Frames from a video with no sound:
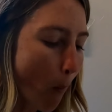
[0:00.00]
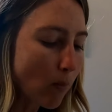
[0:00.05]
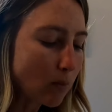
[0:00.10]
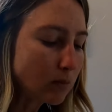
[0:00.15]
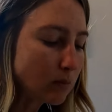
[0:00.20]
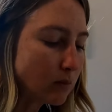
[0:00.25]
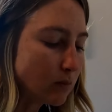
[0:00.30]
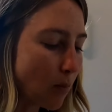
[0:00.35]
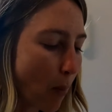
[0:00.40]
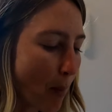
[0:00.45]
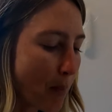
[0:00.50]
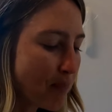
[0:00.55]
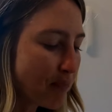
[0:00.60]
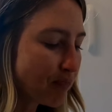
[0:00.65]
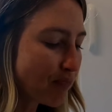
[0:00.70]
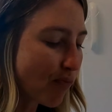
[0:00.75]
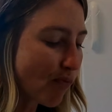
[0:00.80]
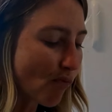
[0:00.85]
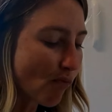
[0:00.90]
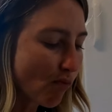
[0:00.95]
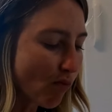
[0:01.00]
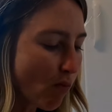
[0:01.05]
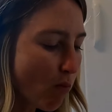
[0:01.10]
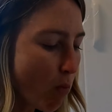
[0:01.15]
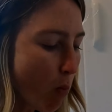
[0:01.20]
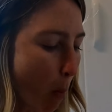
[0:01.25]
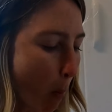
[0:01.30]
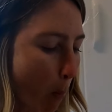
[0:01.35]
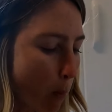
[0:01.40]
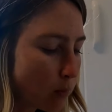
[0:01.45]
I'm sure there's
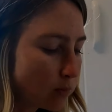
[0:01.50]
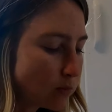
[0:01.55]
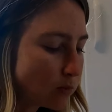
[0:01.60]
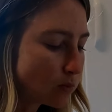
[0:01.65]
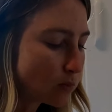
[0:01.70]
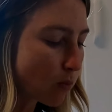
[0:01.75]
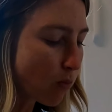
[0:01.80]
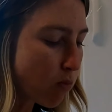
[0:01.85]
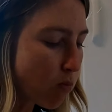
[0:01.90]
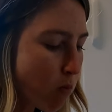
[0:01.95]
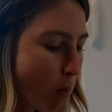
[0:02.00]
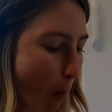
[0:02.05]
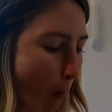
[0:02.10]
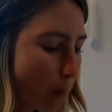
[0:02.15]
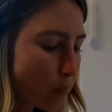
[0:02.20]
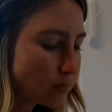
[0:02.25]
people have their own,